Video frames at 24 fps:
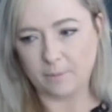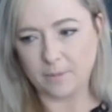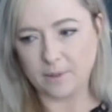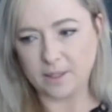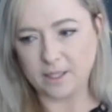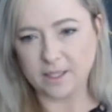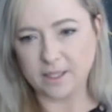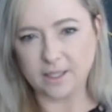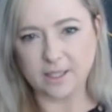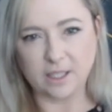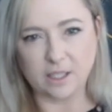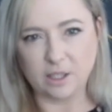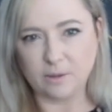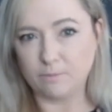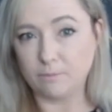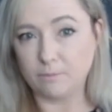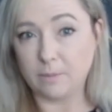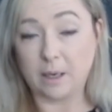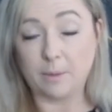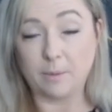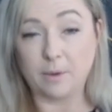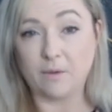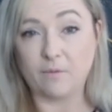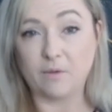just in
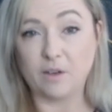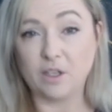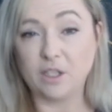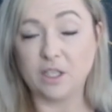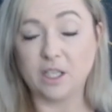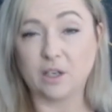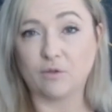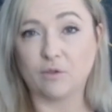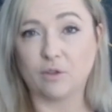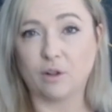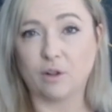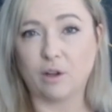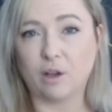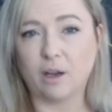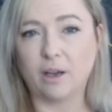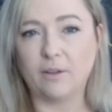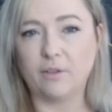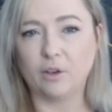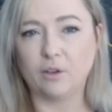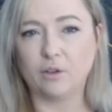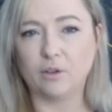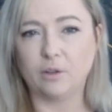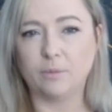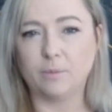maybe even general
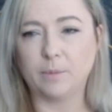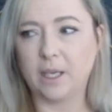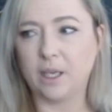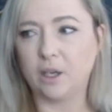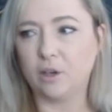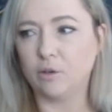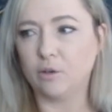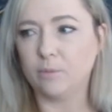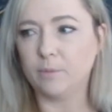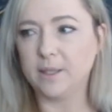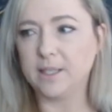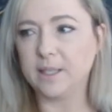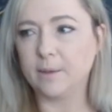life, it could be